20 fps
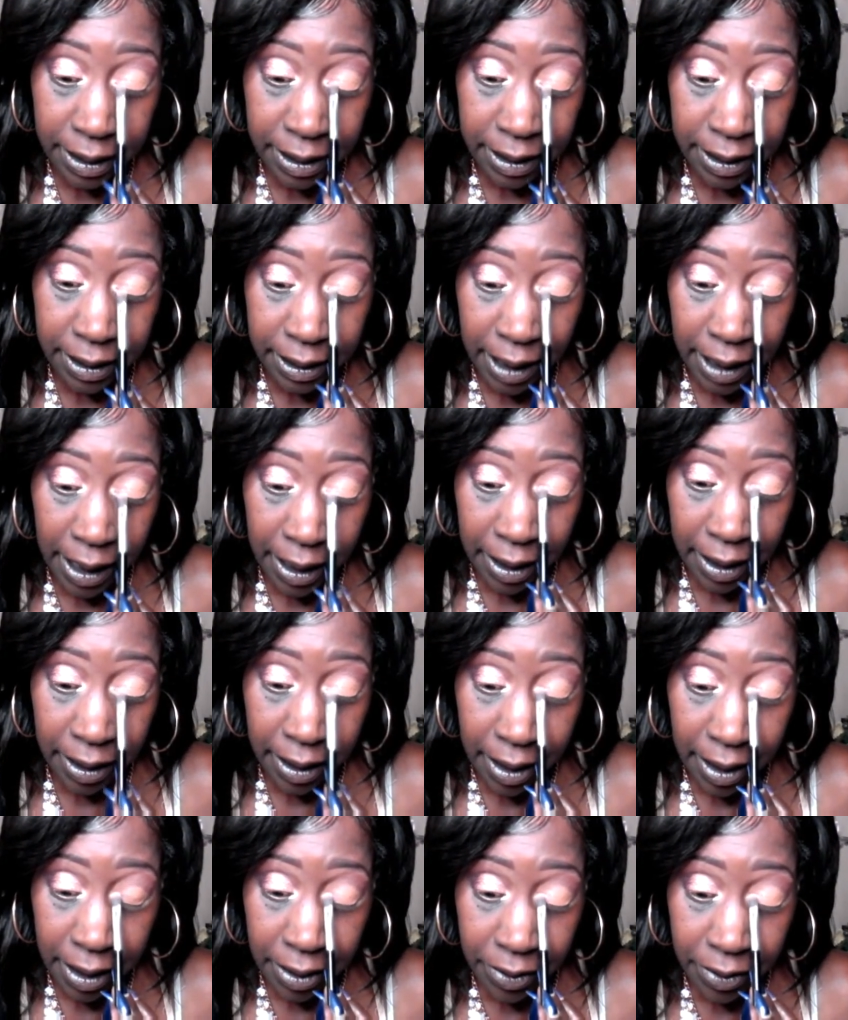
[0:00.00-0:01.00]
This is the
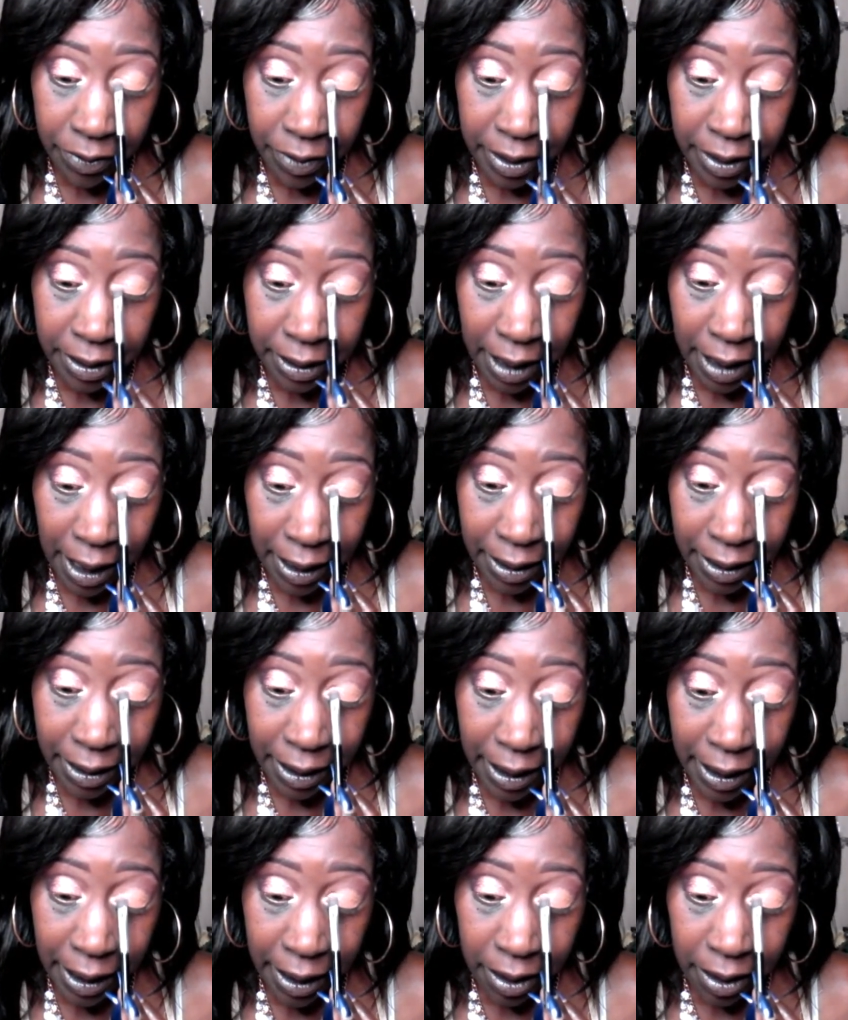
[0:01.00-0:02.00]
second cut
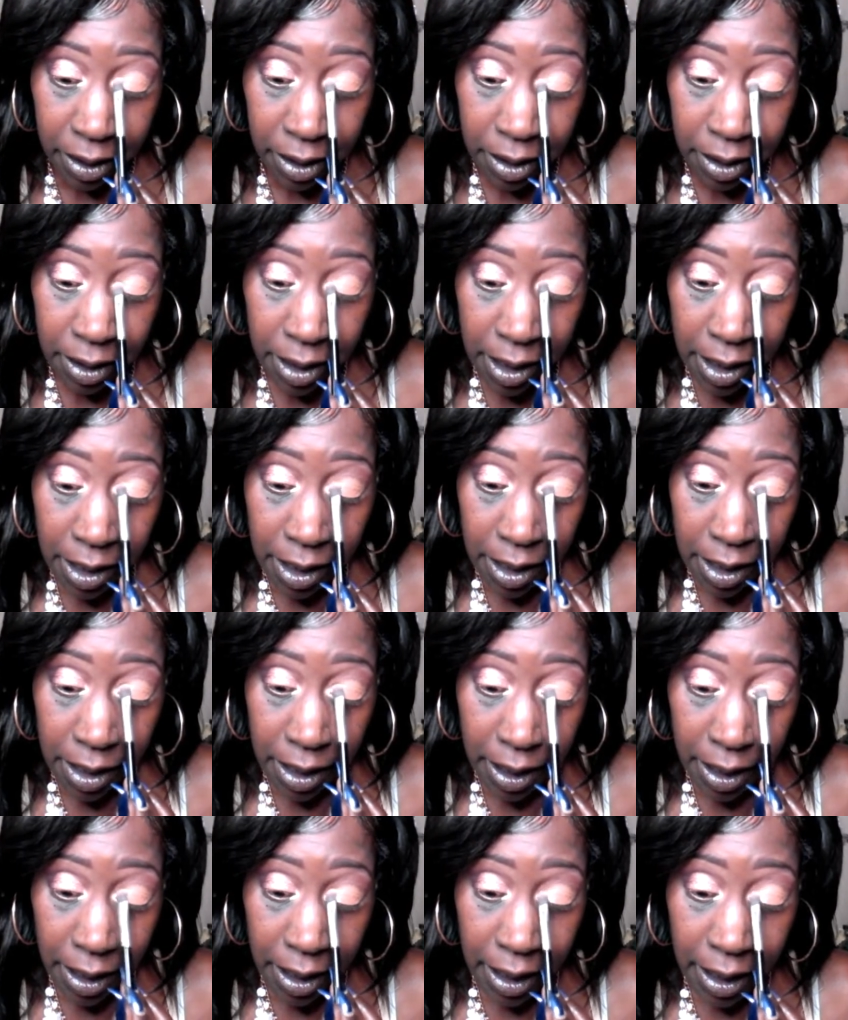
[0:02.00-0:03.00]
crease I did,
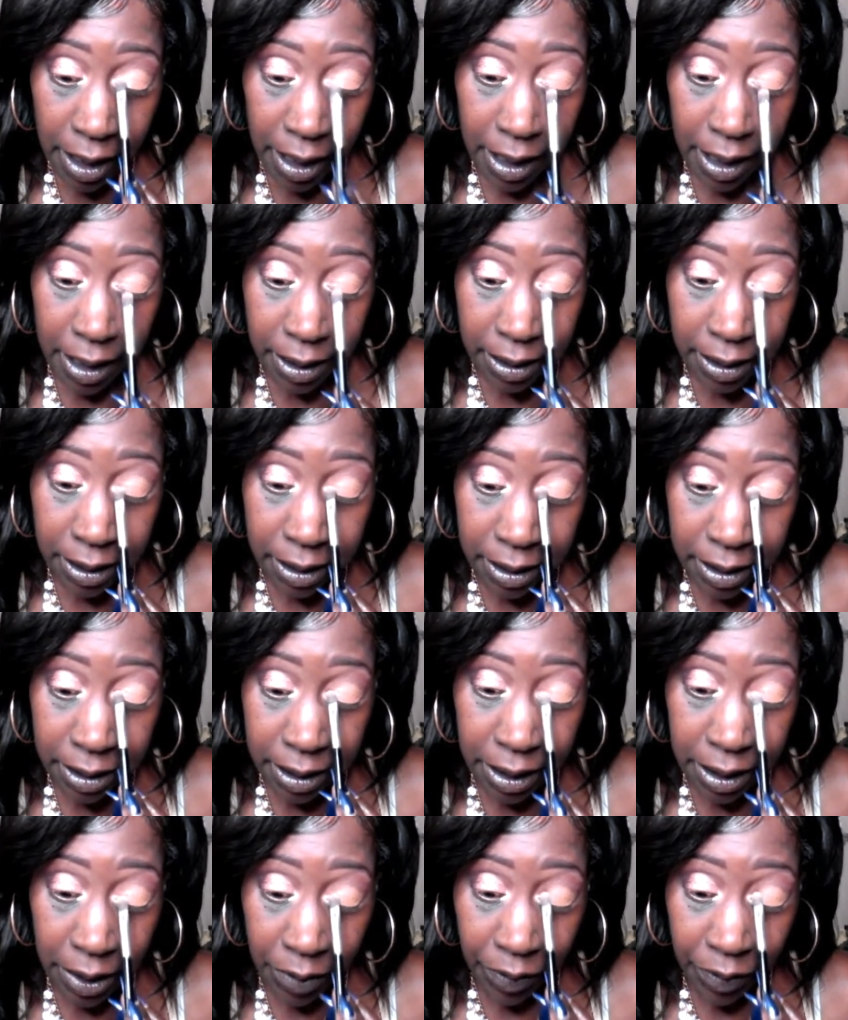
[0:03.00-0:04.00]

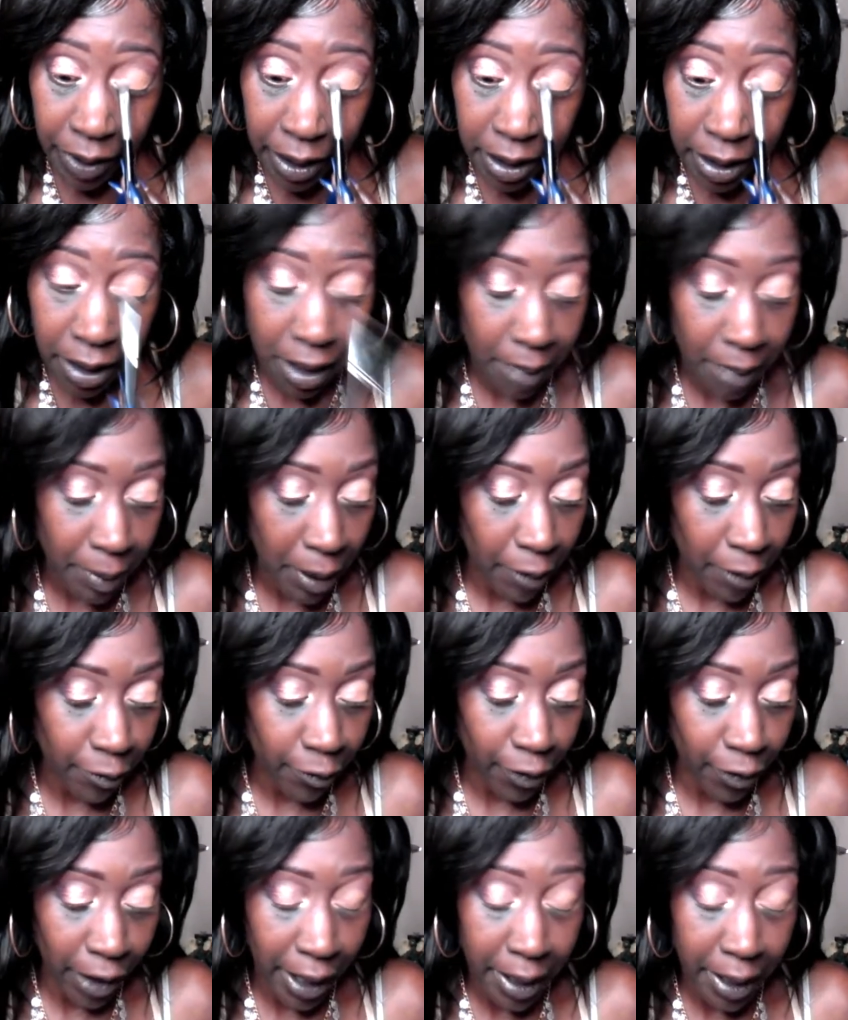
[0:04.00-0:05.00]
and it still
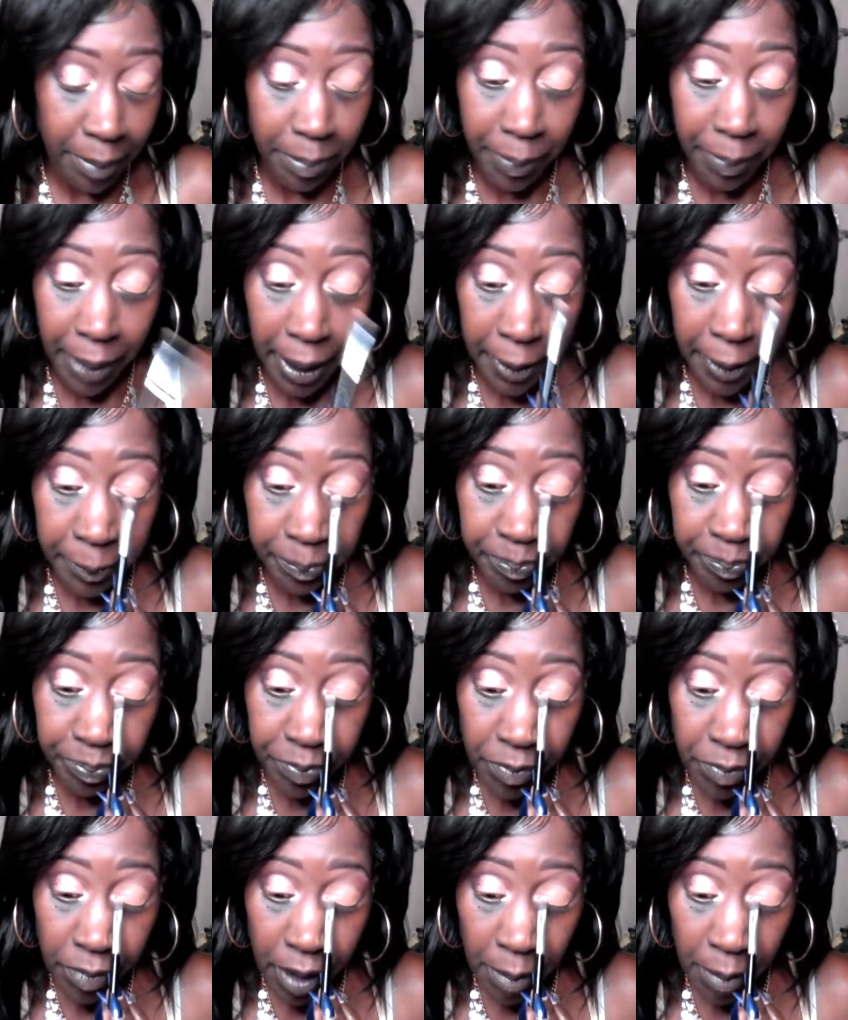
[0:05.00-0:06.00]
didn't come out right,
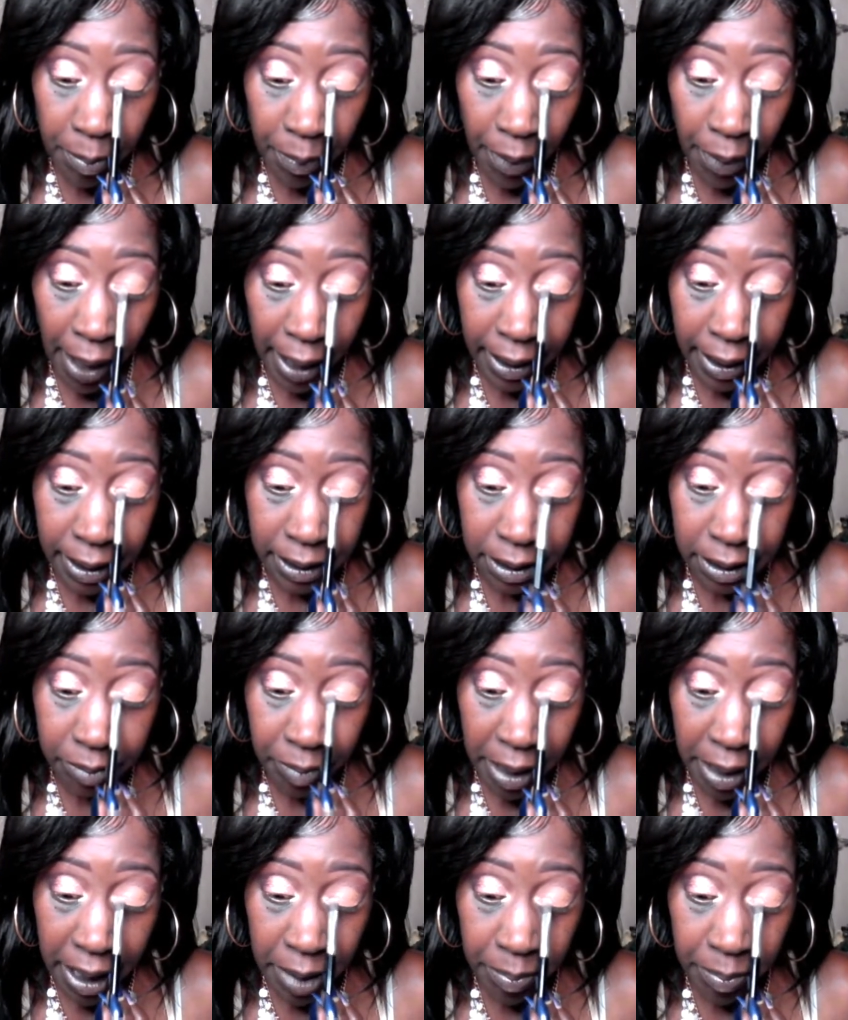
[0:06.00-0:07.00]
but
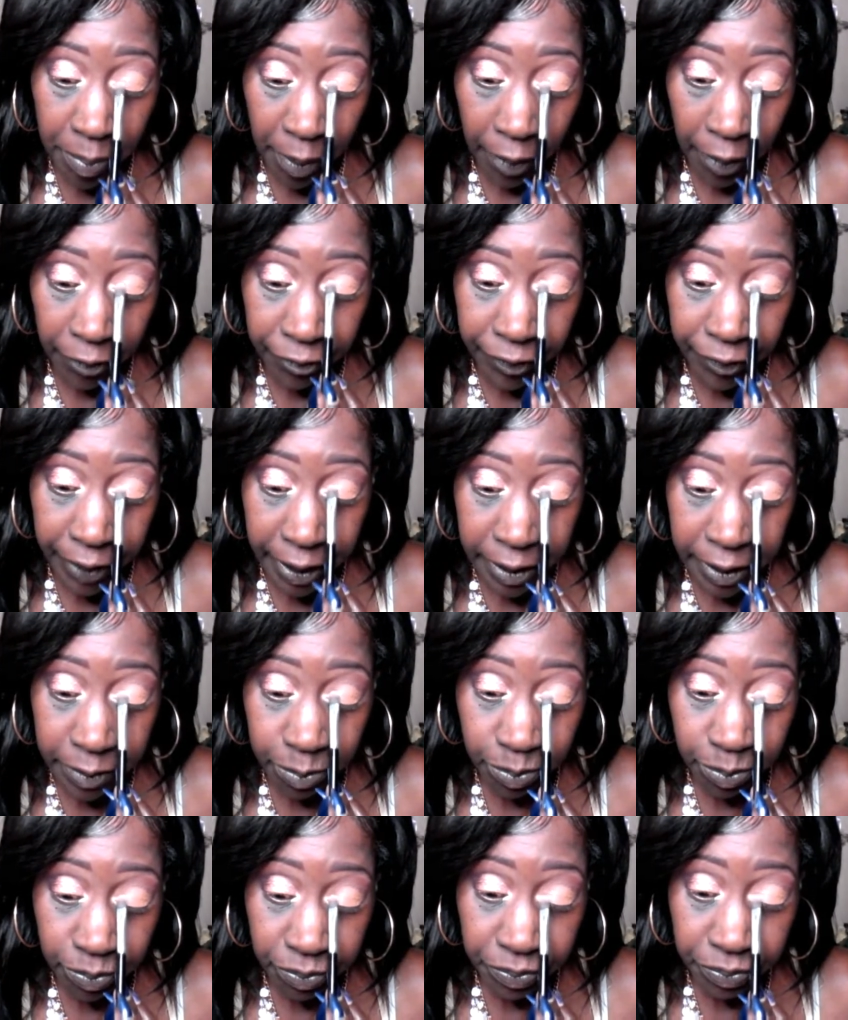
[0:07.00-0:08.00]
practice make
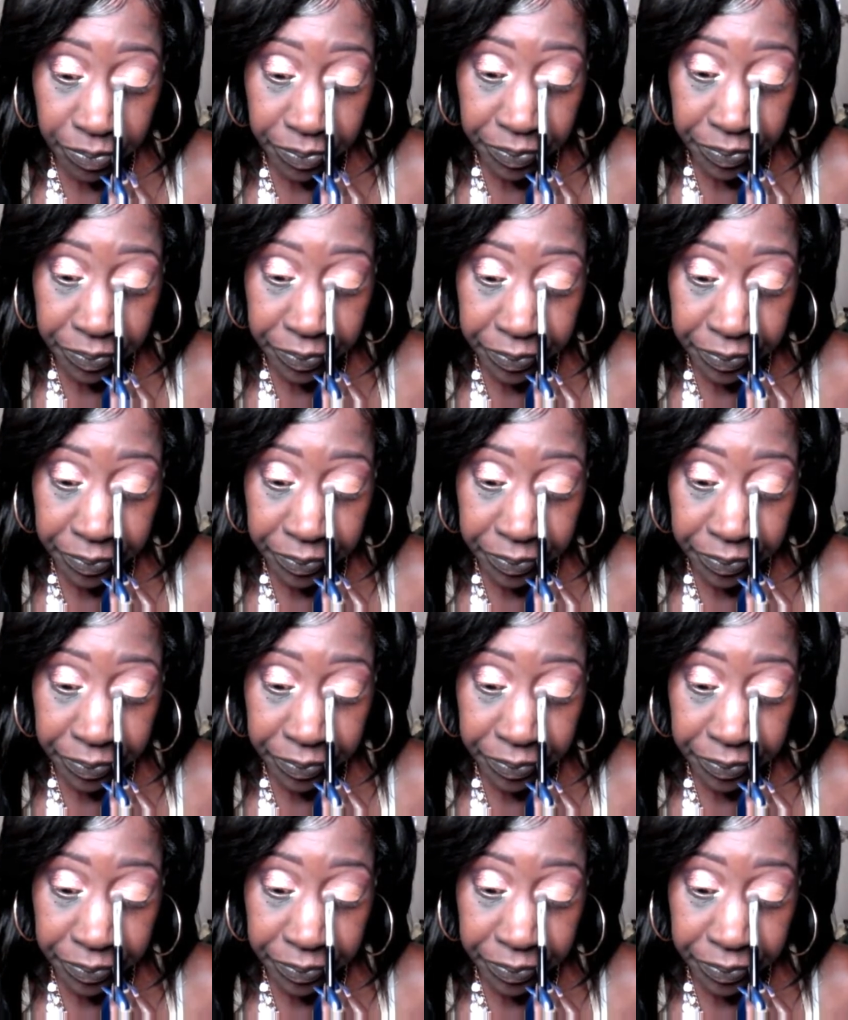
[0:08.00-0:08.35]
perfect.